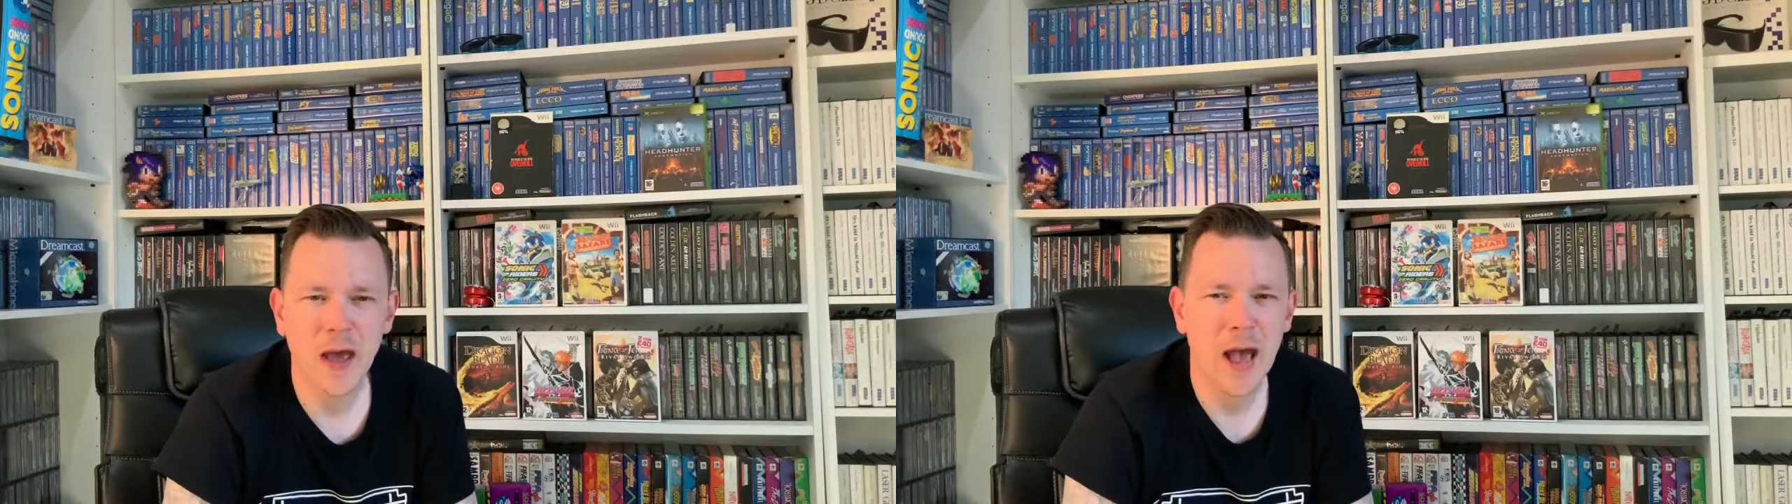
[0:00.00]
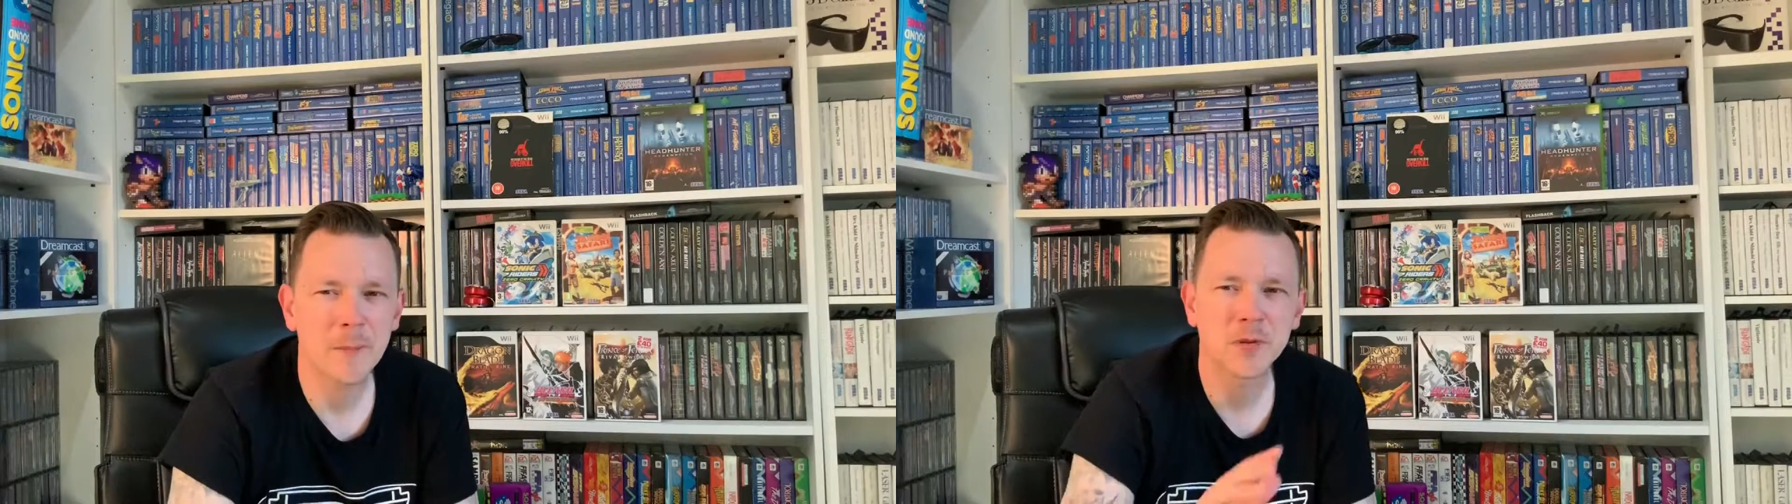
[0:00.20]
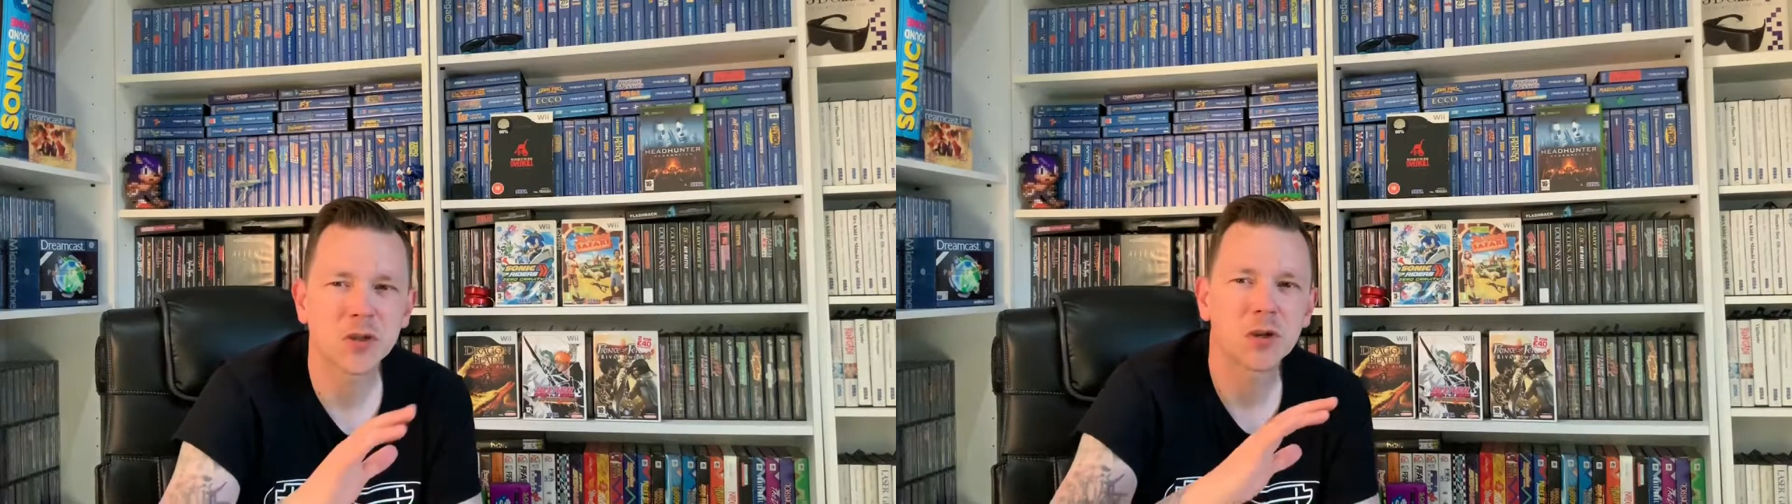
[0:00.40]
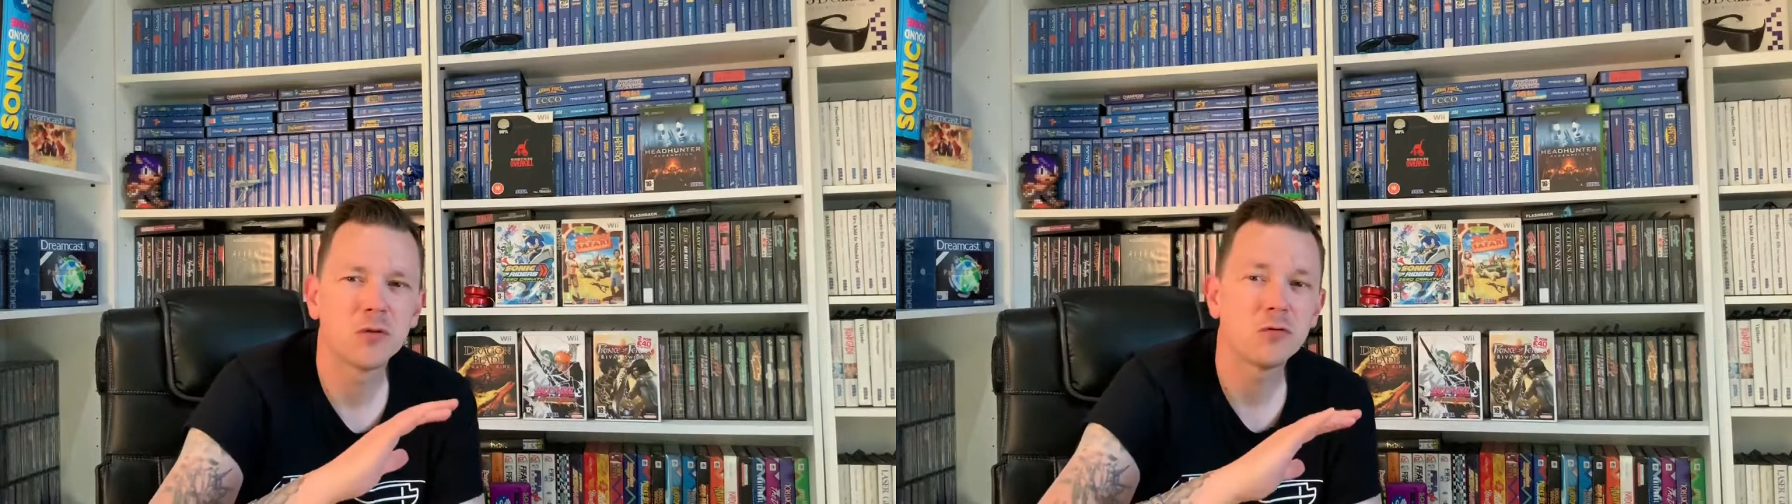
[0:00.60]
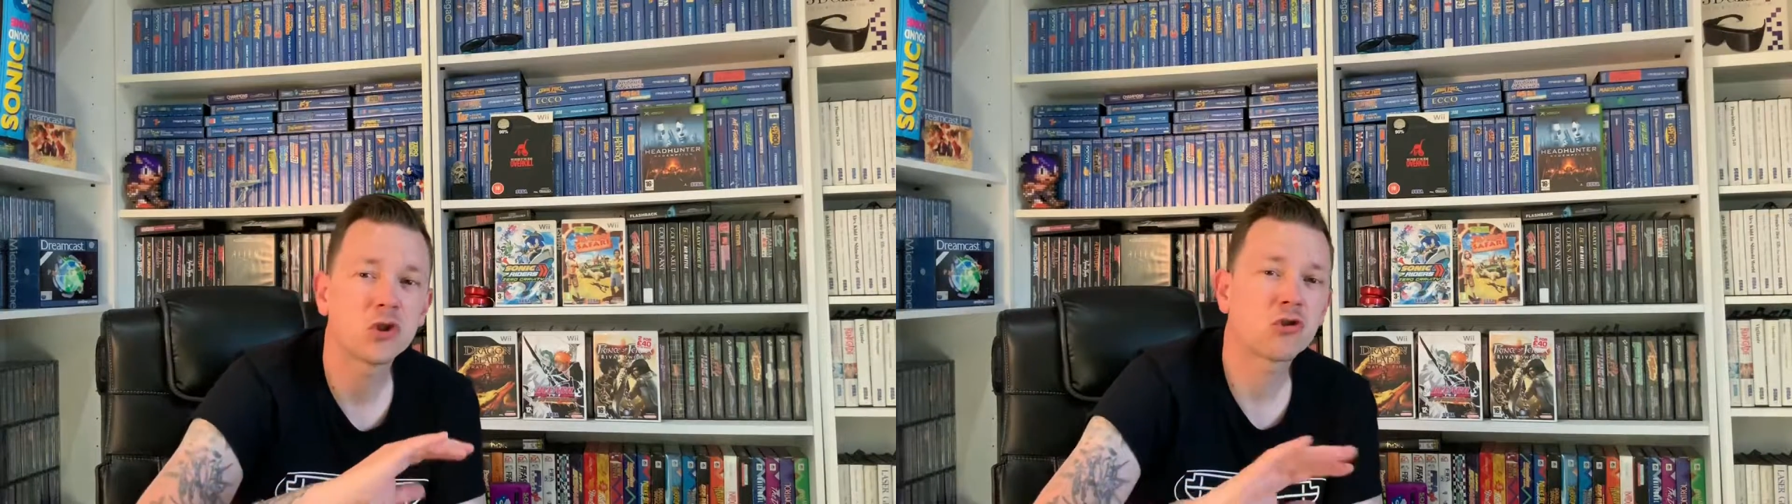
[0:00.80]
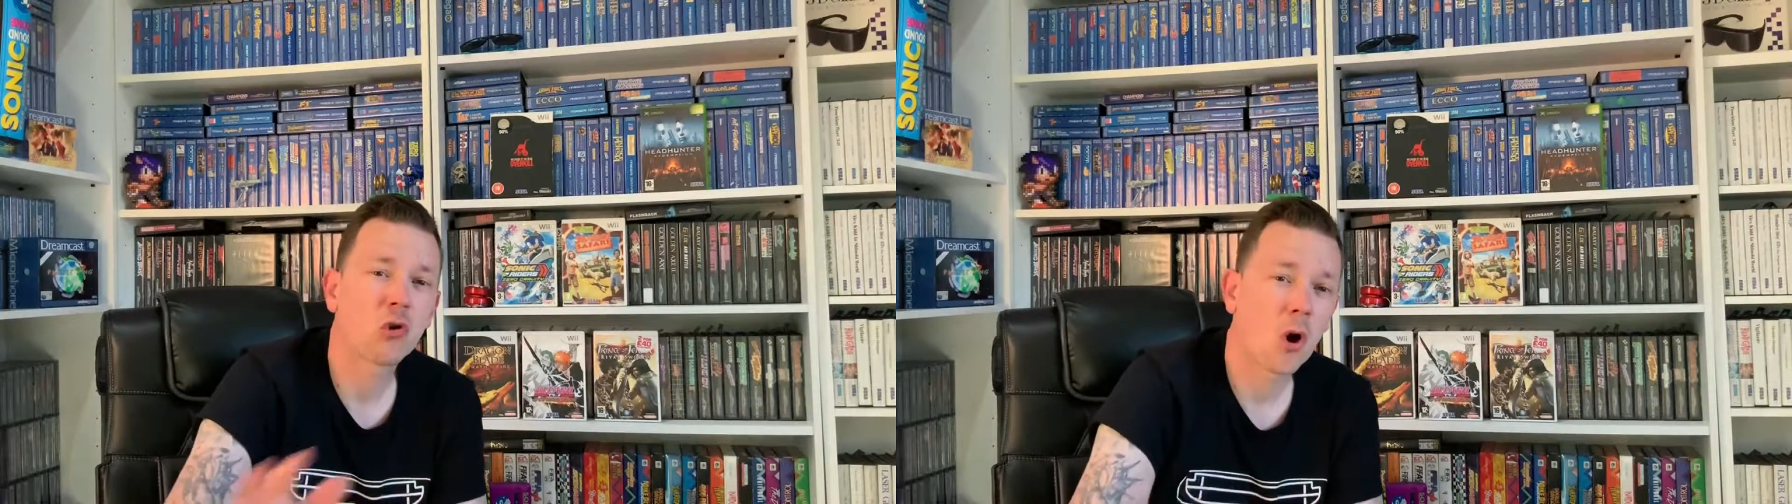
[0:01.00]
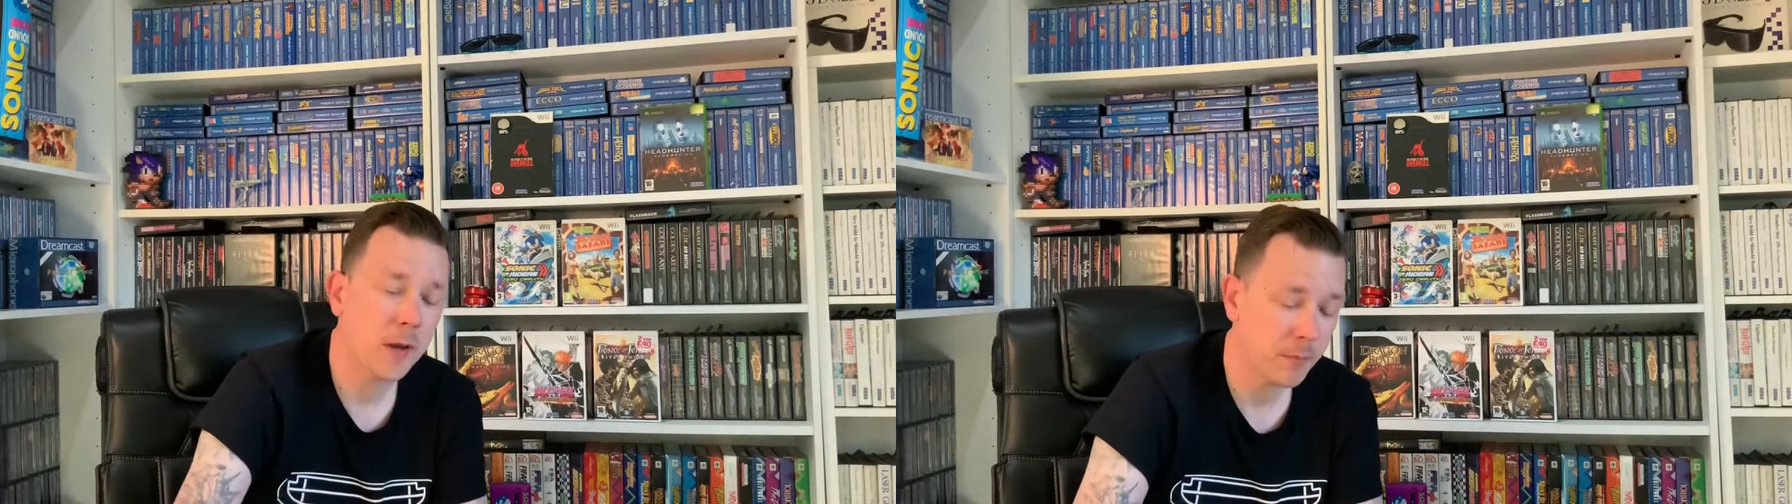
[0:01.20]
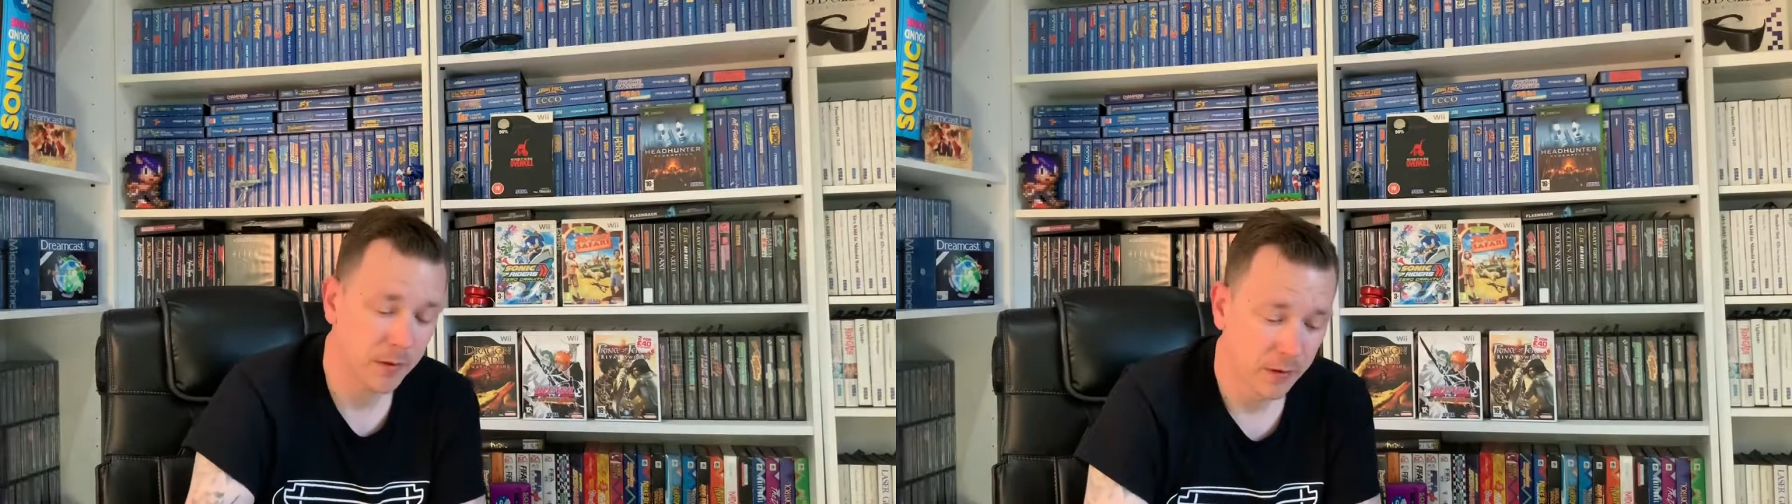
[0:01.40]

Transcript: absolute tripe